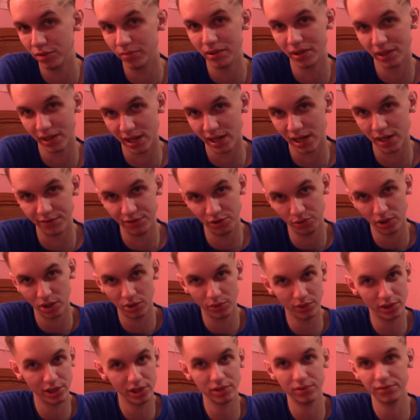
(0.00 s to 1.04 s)
But again, if you want to
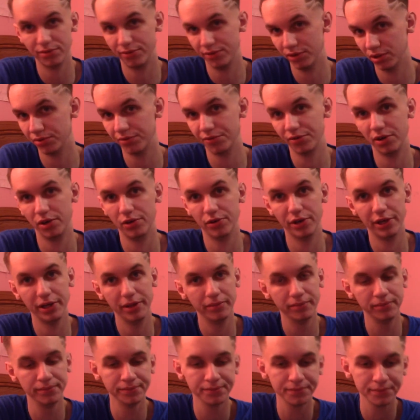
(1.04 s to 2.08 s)
wear it, feel free, right?
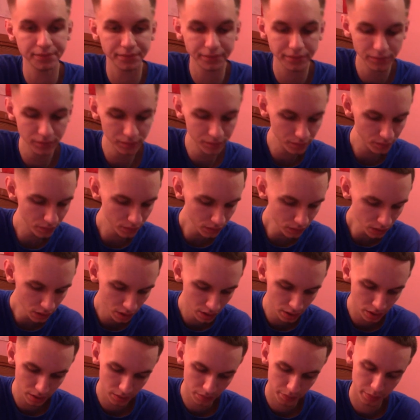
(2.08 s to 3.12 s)

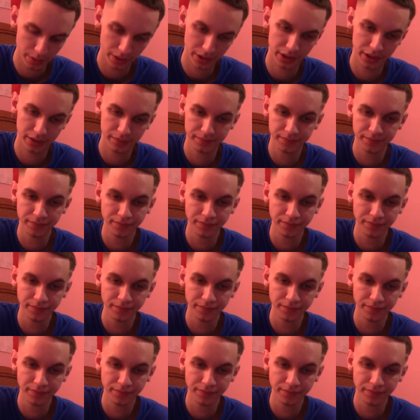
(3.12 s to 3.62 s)
But